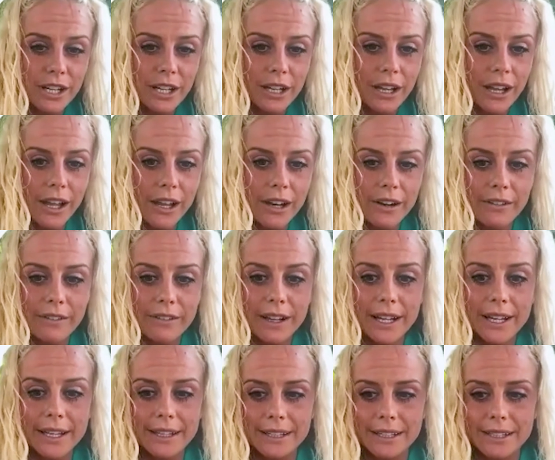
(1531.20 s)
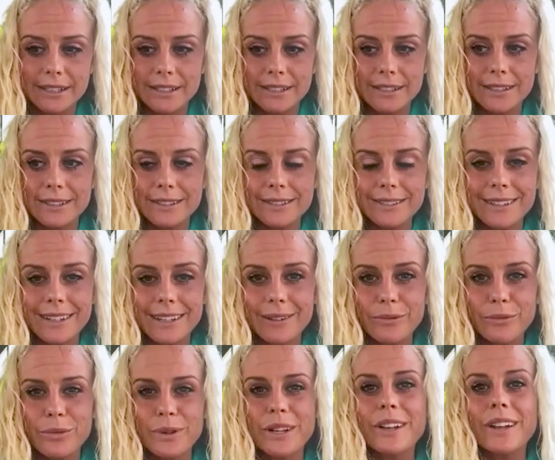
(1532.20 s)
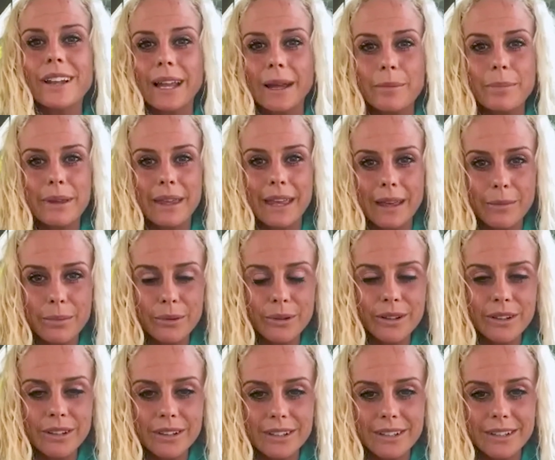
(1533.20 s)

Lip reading: a lot of like, will I be able